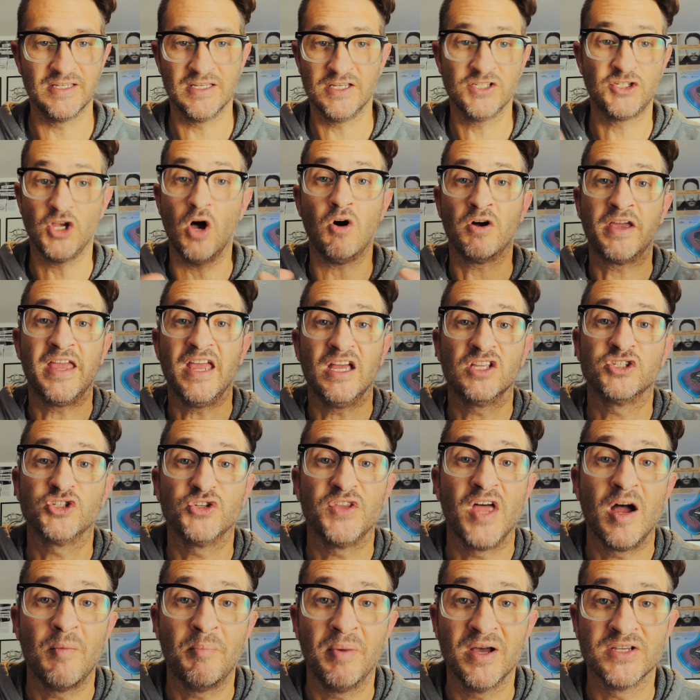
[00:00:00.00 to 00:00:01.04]
it's all
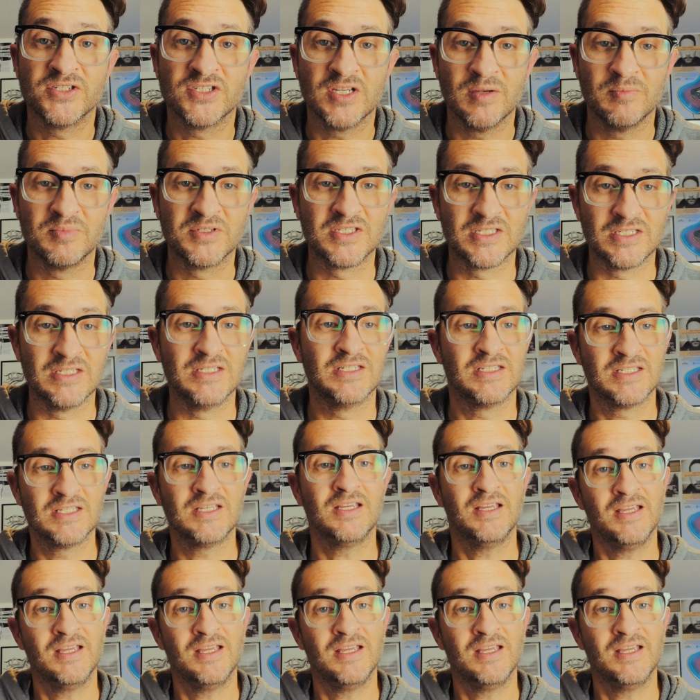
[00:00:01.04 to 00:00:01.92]
canceled out by subsidies.